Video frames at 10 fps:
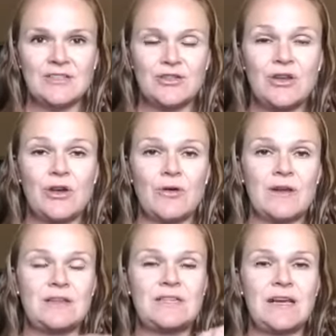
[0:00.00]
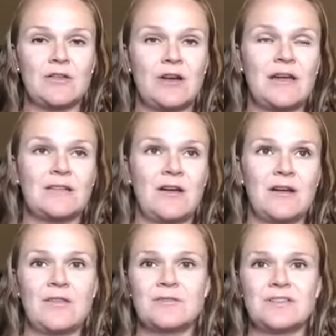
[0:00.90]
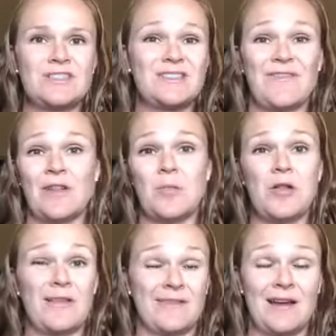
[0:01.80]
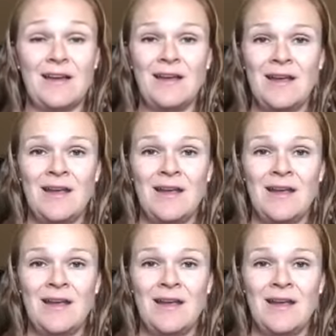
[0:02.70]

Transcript: So you can go in and take a look, and a lot of those are just available online.